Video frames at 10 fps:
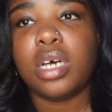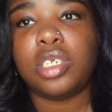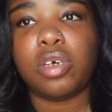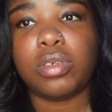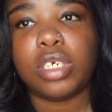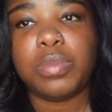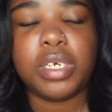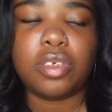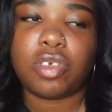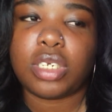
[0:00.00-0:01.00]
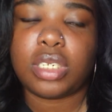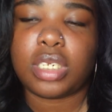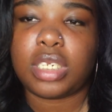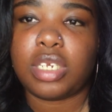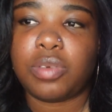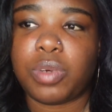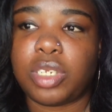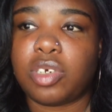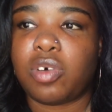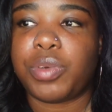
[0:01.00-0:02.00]
So it's going to be interesting to see
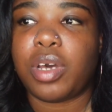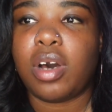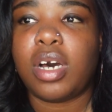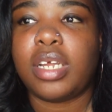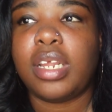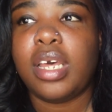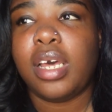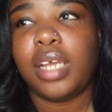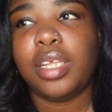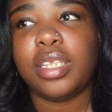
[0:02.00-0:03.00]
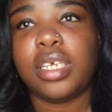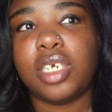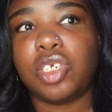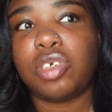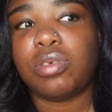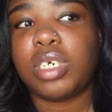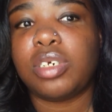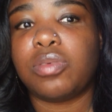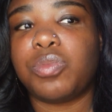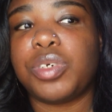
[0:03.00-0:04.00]
what's going on. I think the issue
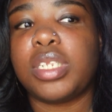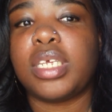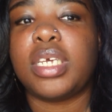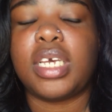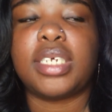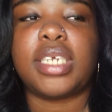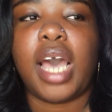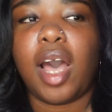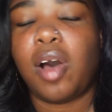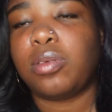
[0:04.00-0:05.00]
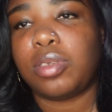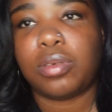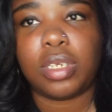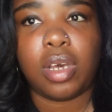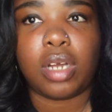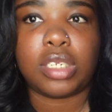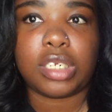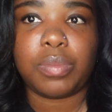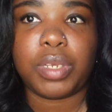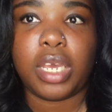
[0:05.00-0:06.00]
here really is how Tony Khan's
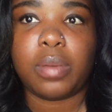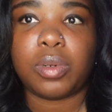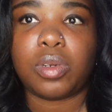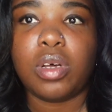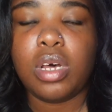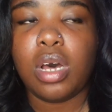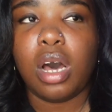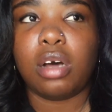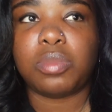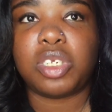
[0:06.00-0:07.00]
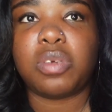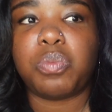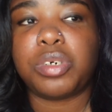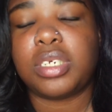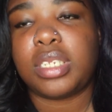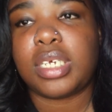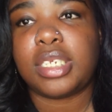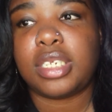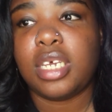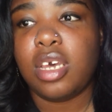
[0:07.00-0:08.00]
going to be able to book
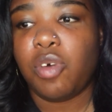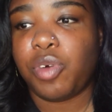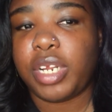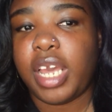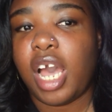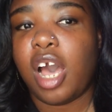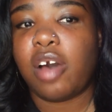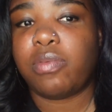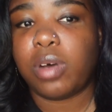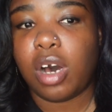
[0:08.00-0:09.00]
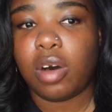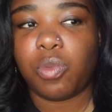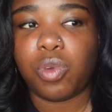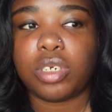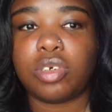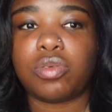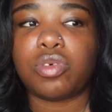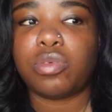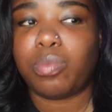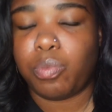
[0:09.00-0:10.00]
this, where they have one
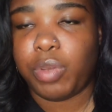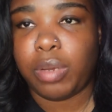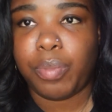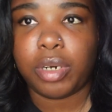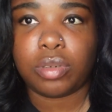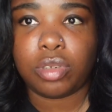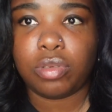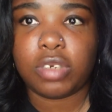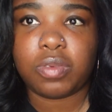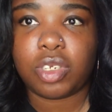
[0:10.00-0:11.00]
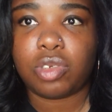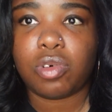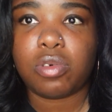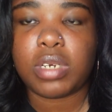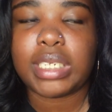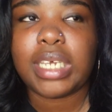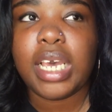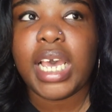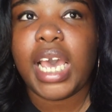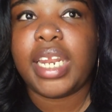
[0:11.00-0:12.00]
group being part of two different stories,
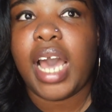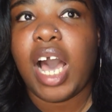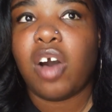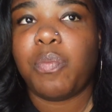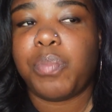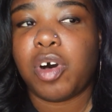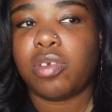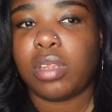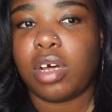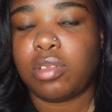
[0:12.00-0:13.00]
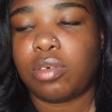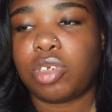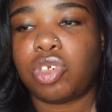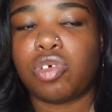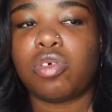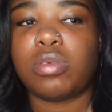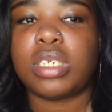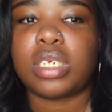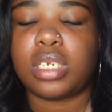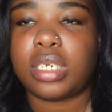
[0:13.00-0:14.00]
and how both of those
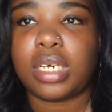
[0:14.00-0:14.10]
stories could